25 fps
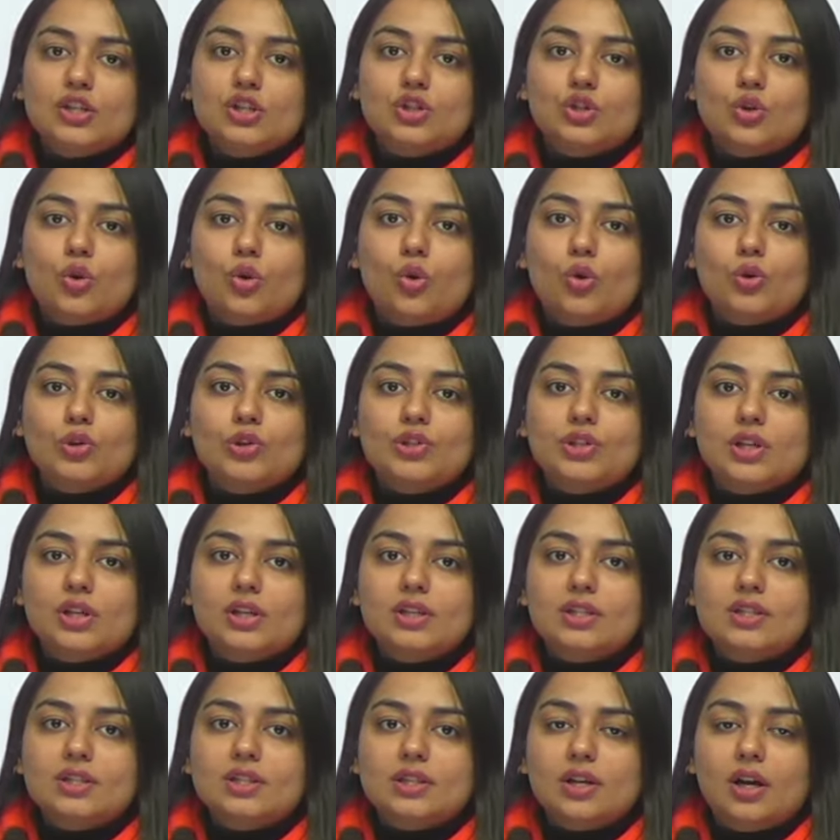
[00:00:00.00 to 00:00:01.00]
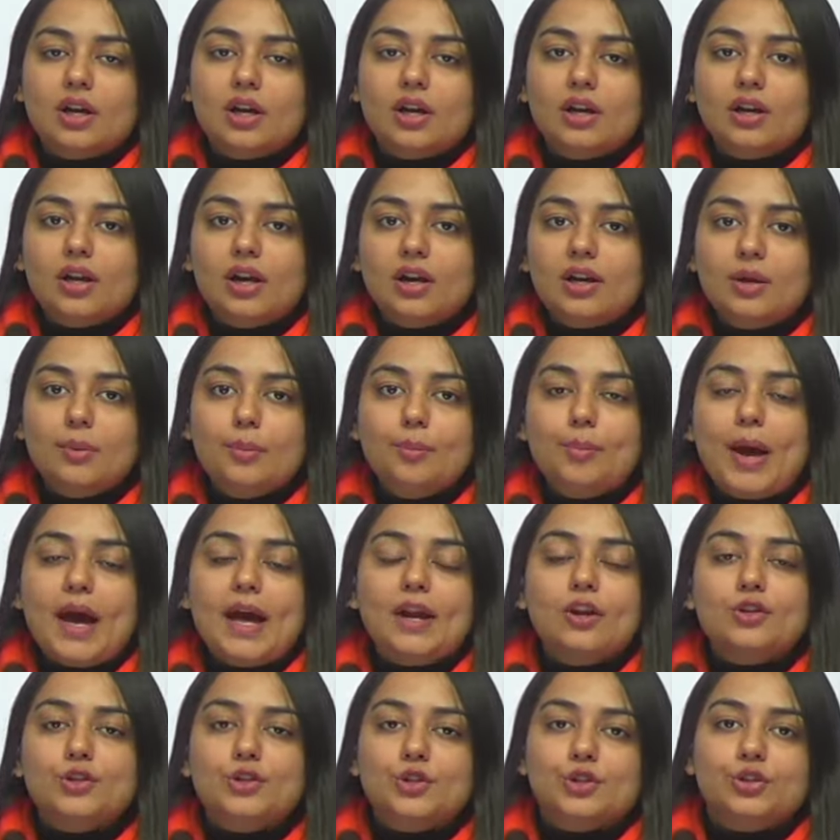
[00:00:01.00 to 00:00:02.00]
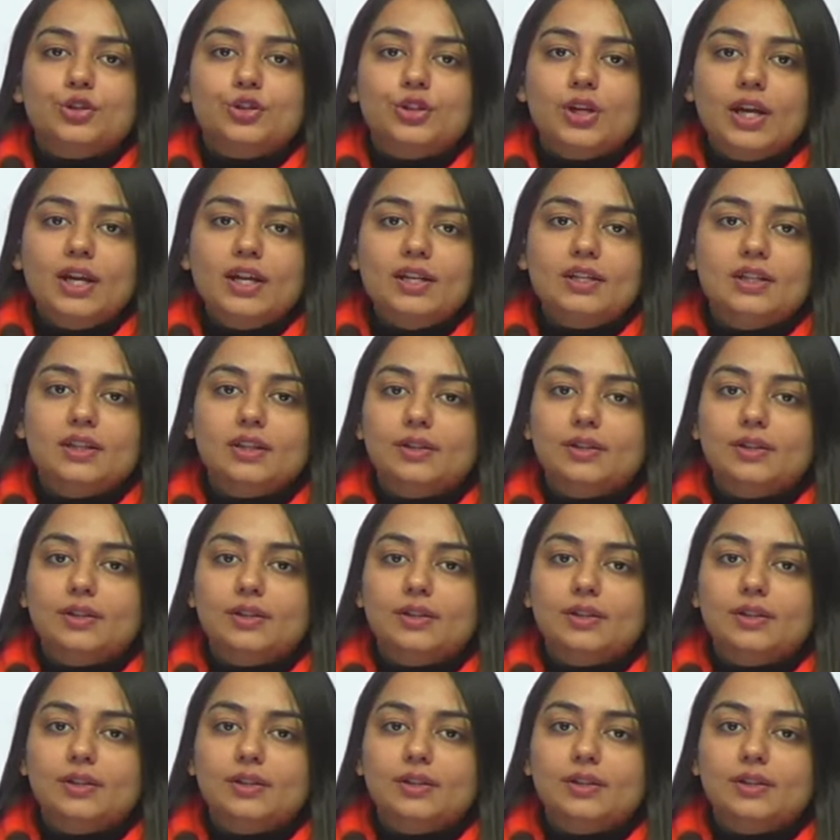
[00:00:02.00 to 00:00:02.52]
shows it's a comparison, right?